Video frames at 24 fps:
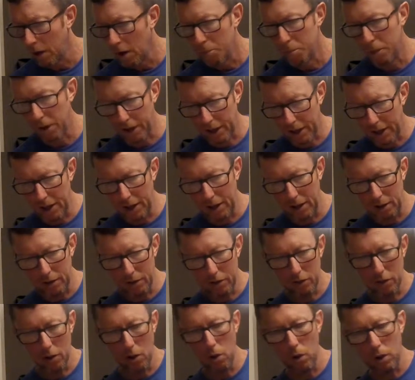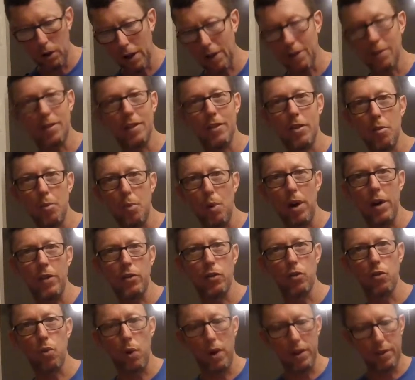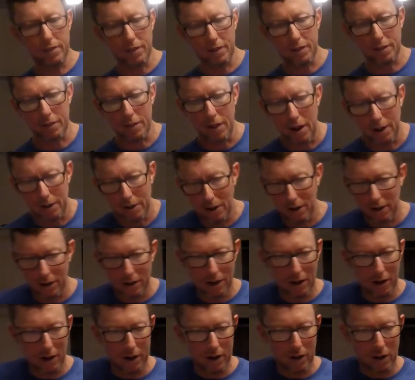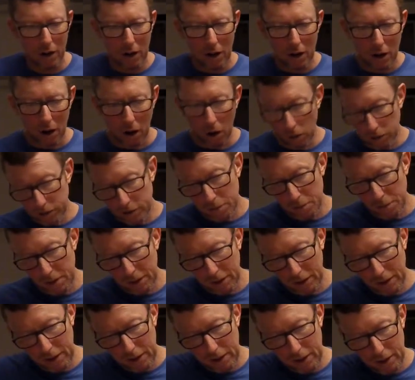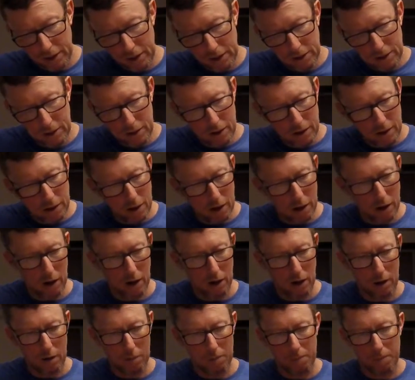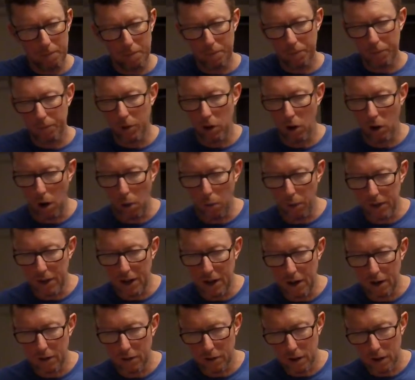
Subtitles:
But again, so like I said, their price was $26,999. Ultimately, I went down and